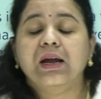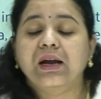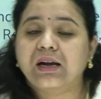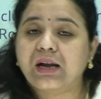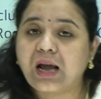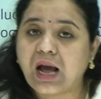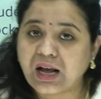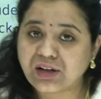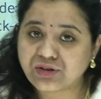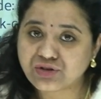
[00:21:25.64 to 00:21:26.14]

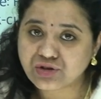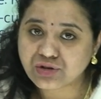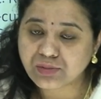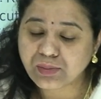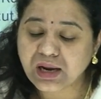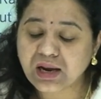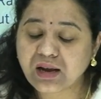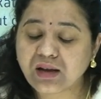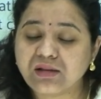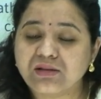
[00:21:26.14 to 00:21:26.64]
It has to
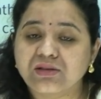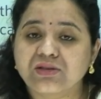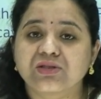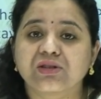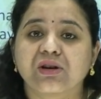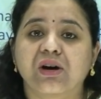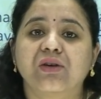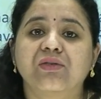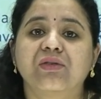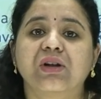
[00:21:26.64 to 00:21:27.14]
be
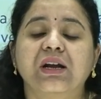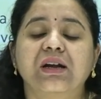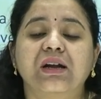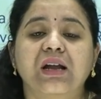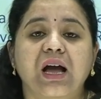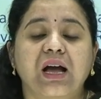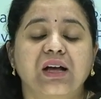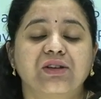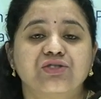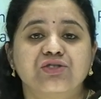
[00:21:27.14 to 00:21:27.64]
conserved, it
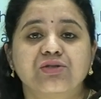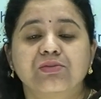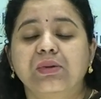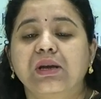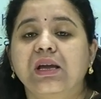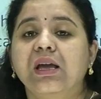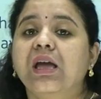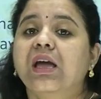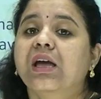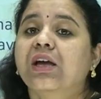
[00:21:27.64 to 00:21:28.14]
has to
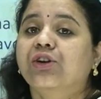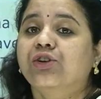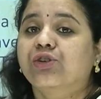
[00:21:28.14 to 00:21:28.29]
be,